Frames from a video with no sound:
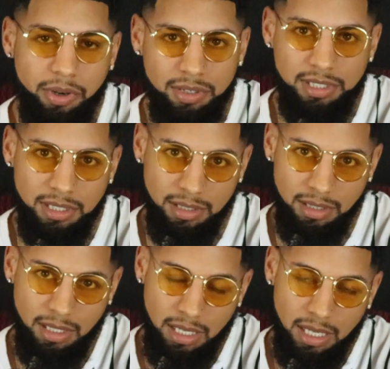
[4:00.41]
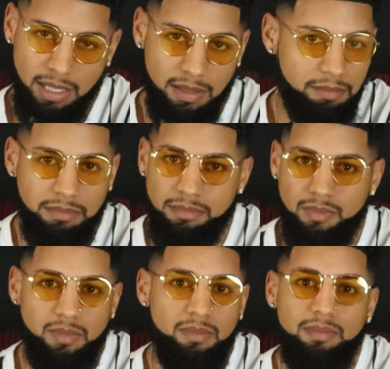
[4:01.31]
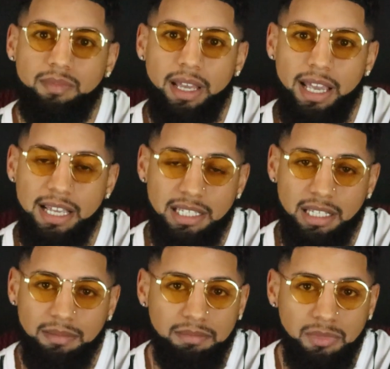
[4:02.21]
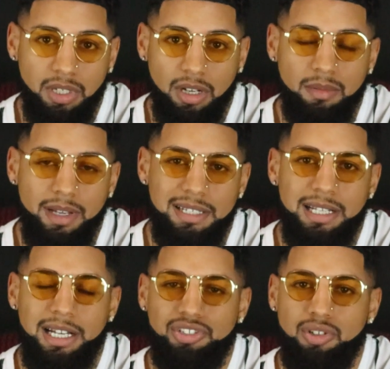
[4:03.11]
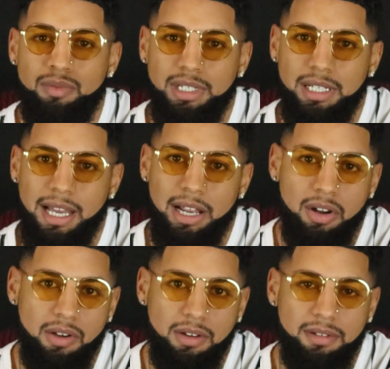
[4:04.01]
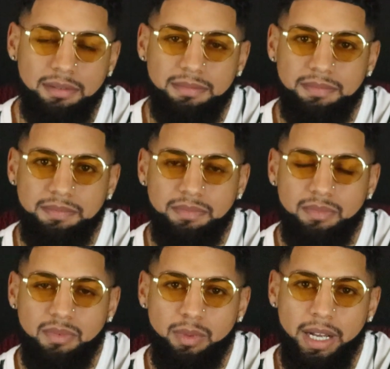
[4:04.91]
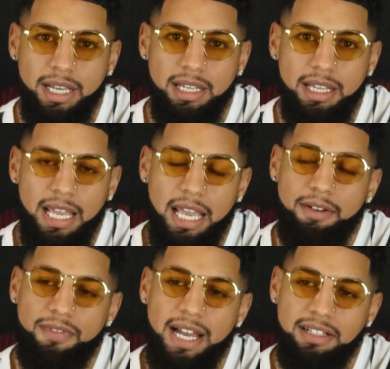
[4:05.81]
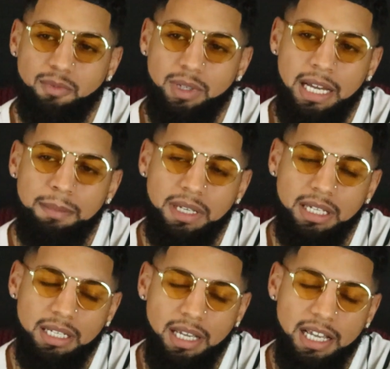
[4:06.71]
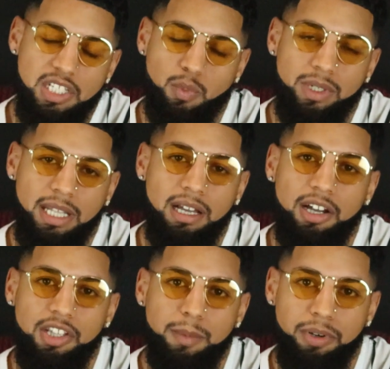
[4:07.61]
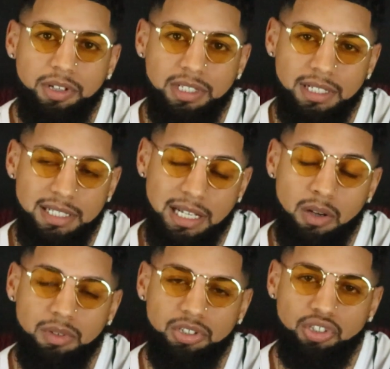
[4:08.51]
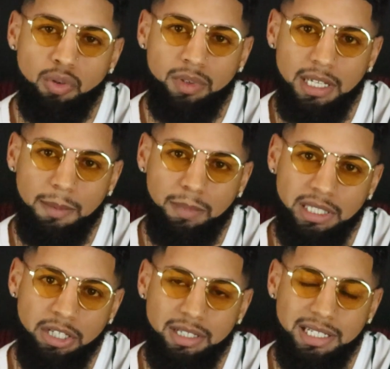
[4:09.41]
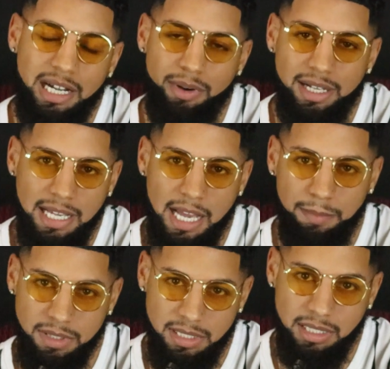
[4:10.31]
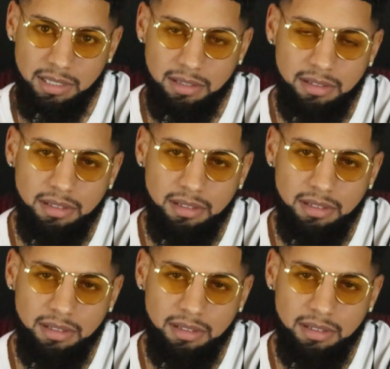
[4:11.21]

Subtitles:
person isn't, you know, is not showing it at all, right? In fact, what I mean is when that other person is not only showing it, but they're the direct opposite.